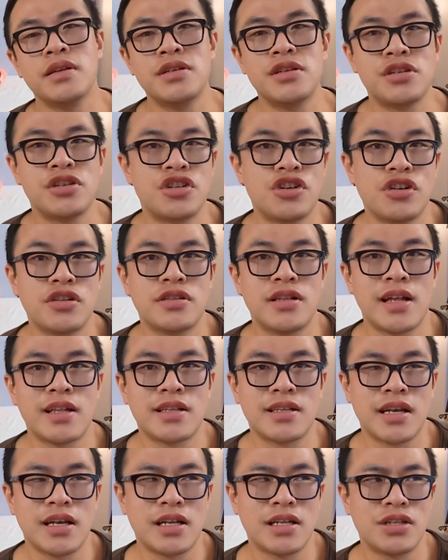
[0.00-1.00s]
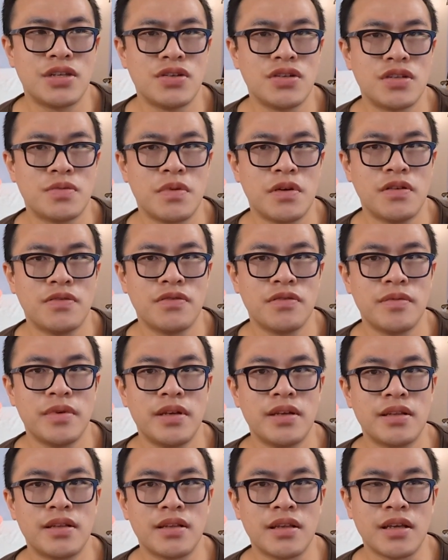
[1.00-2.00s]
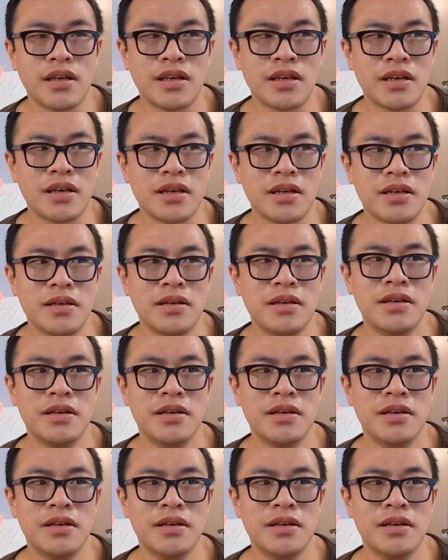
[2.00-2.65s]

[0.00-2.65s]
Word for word: this shirt that's kind of too small for me. It's like a